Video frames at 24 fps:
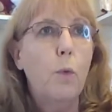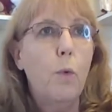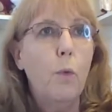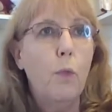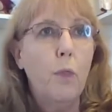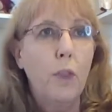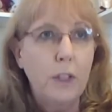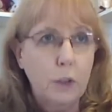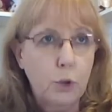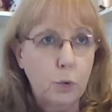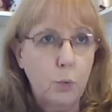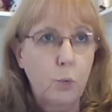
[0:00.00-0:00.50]

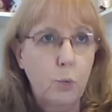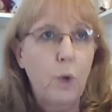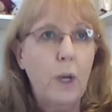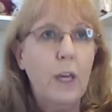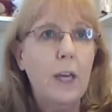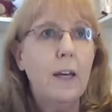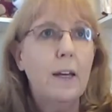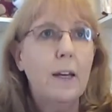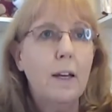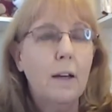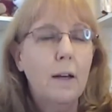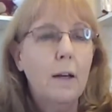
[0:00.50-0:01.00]
this
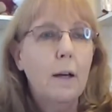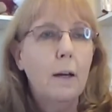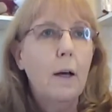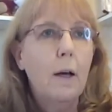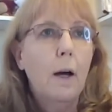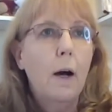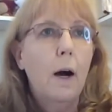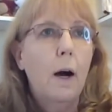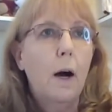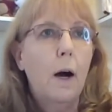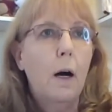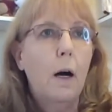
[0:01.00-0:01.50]
week.
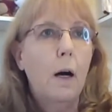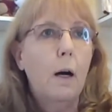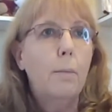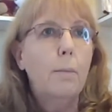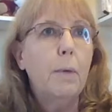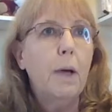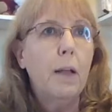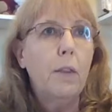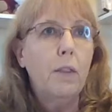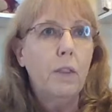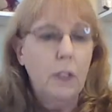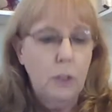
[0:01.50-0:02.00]

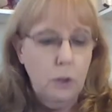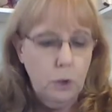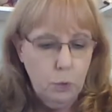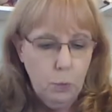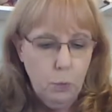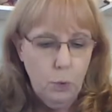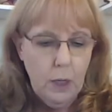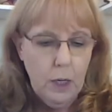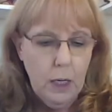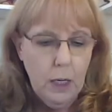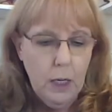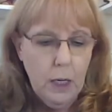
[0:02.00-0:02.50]
This
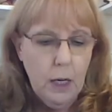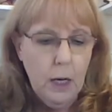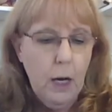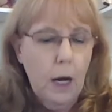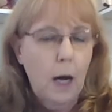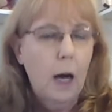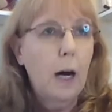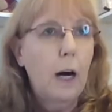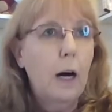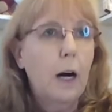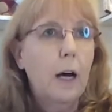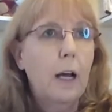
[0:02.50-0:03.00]
week
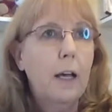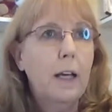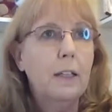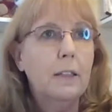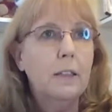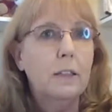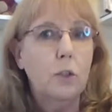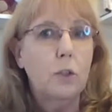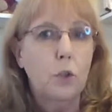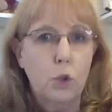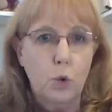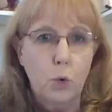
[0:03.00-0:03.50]

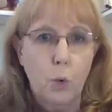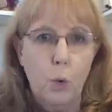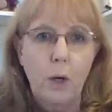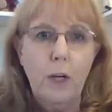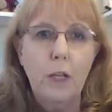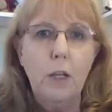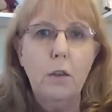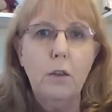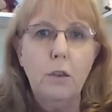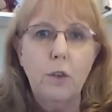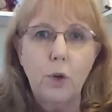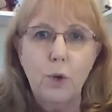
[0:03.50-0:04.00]
is the
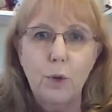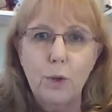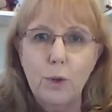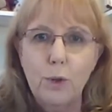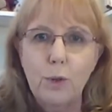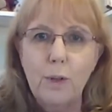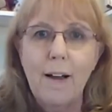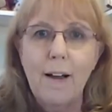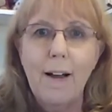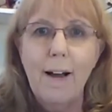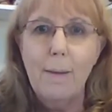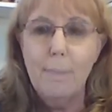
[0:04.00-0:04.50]
23rd.
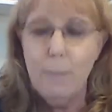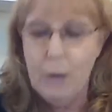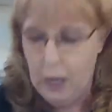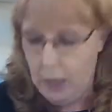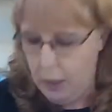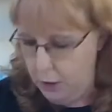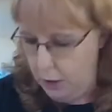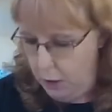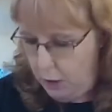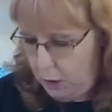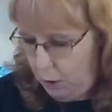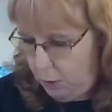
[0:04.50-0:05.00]
I'm not
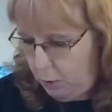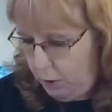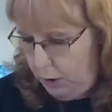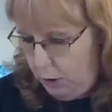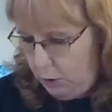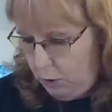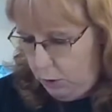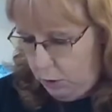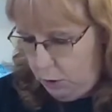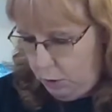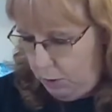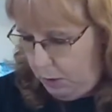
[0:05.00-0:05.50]
going to go
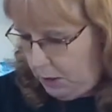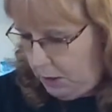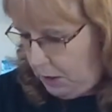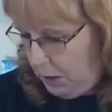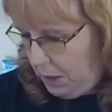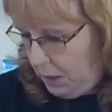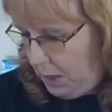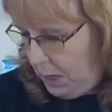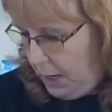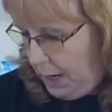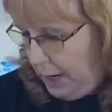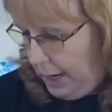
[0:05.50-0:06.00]
into it.
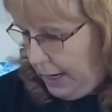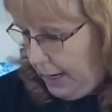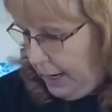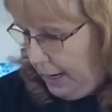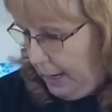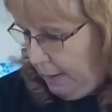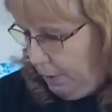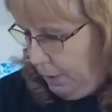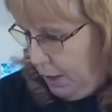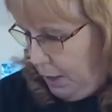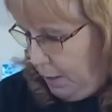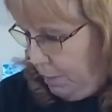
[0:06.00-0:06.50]
I
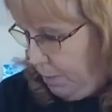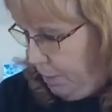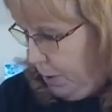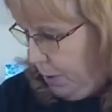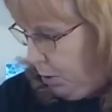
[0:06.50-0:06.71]
am going to